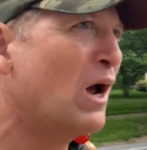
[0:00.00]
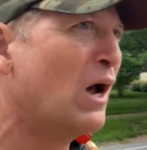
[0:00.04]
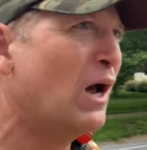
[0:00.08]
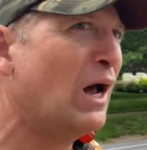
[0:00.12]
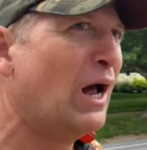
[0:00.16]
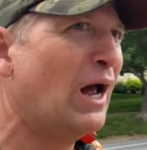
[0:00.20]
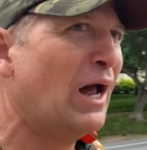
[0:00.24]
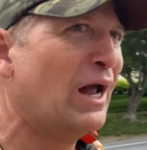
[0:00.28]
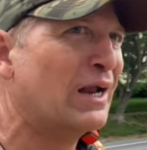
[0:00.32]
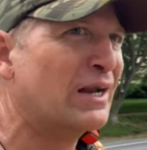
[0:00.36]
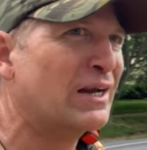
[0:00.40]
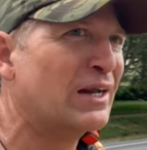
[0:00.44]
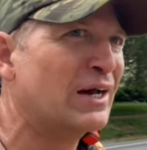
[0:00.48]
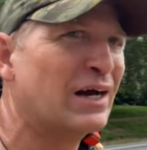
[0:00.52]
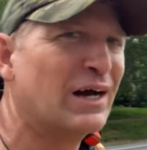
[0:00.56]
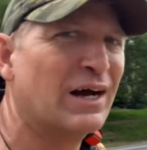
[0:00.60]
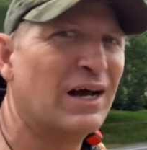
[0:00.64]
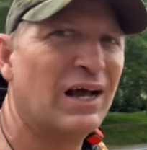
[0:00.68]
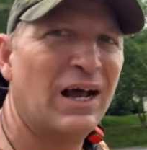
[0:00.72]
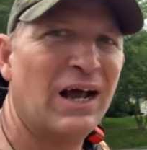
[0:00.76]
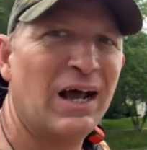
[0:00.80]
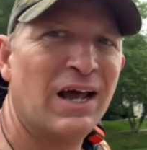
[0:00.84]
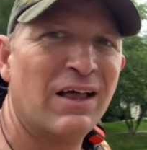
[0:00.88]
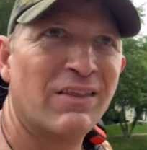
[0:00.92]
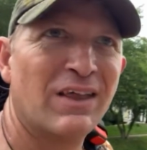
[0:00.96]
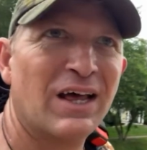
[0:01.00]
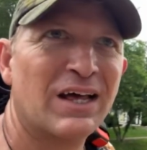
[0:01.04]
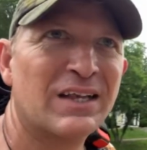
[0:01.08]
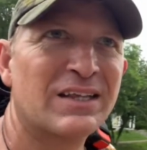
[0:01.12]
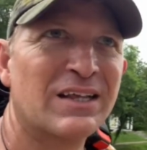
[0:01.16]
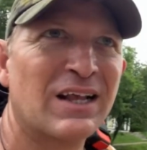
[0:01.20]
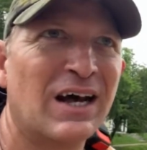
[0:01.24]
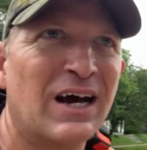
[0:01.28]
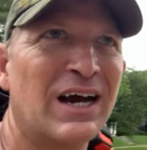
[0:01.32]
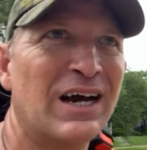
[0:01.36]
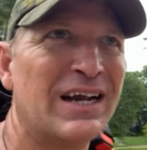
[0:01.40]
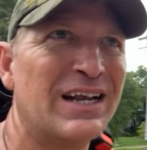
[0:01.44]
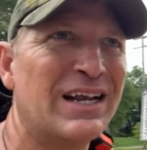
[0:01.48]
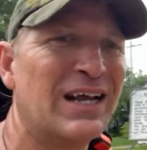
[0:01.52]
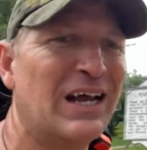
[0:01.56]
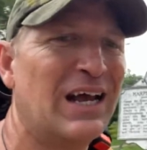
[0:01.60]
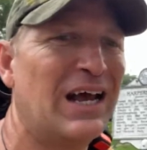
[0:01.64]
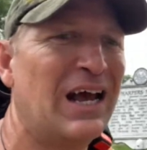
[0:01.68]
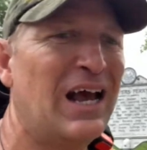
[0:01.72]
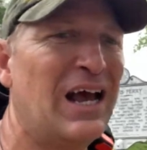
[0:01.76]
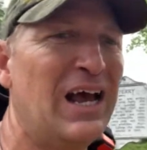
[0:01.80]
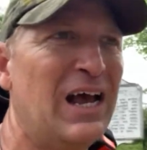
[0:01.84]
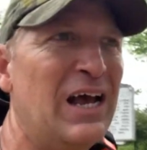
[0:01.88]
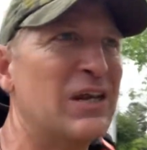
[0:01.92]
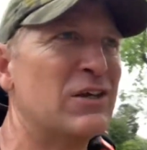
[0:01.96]
And uh, that sign
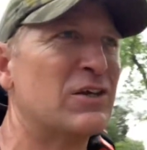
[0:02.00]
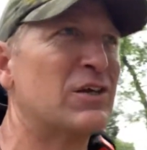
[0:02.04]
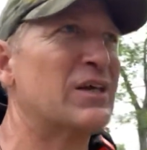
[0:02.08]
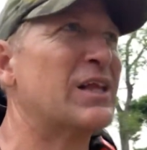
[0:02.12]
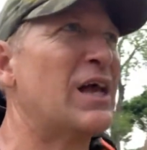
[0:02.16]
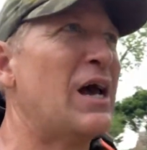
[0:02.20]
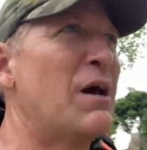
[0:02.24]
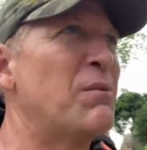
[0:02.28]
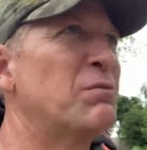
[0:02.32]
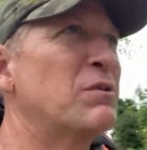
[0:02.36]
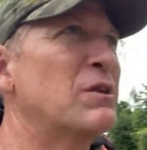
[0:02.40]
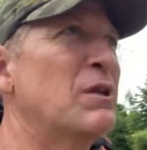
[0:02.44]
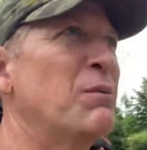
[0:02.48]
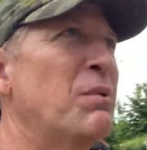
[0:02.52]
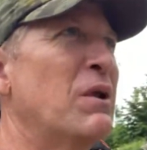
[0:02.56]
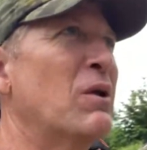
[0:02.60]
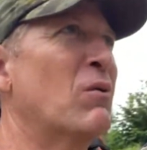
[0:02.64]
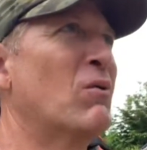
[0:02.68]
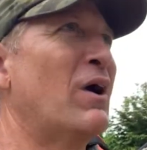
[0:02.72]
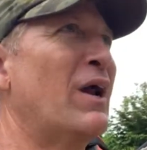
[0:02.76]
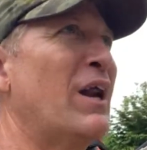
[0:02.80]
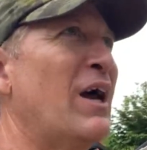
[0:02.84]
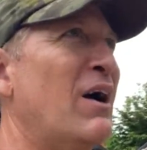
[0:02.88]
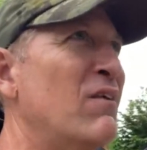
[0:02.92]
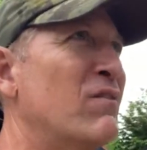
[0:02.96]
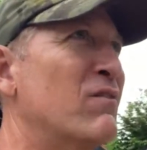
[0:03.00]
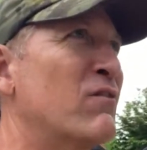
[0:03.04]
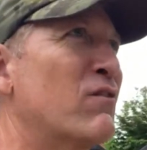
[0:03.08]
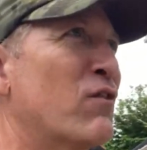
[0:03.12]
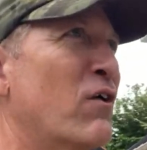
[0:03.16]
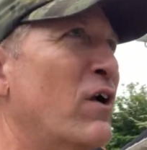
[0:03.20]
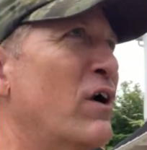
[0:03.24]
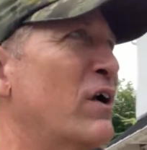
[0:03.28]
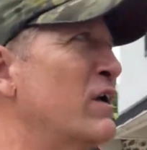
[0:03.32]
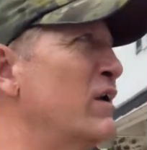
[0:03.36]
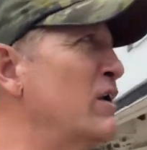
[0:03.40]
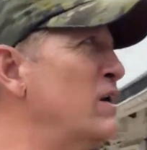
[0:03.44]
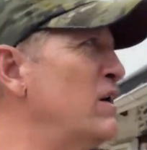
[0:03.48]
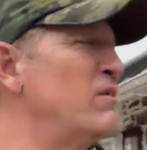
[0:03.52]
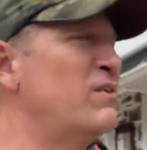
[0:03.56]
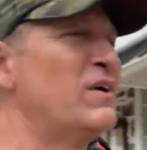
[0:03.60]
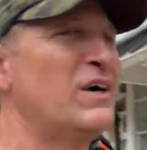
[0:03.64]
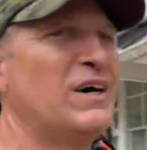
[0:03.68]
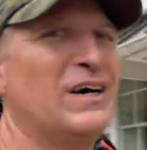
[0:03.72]
just happened to be right out in front of